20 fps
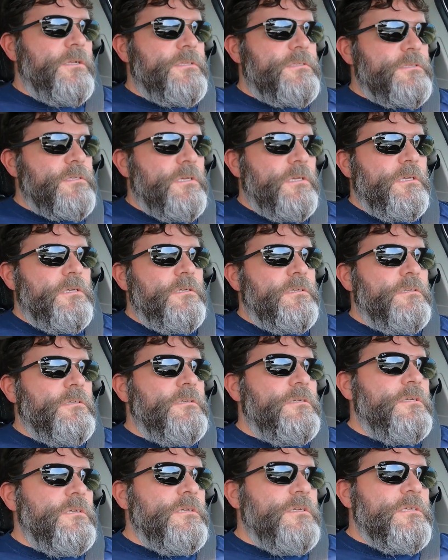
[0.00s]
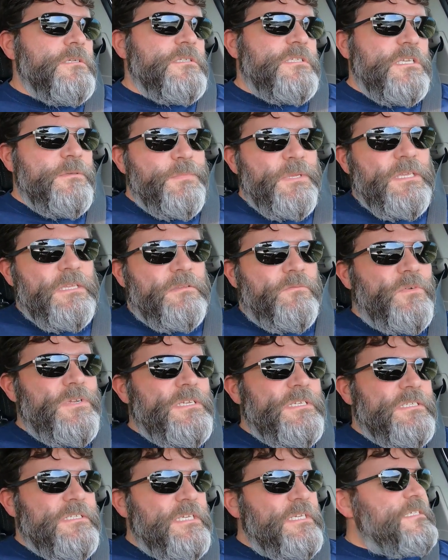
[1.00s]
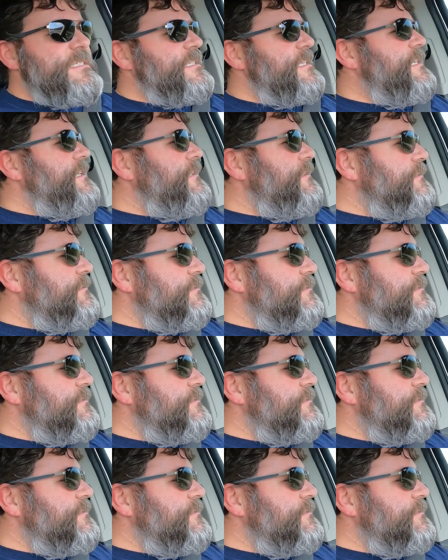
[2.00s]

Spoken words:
It's a CB360.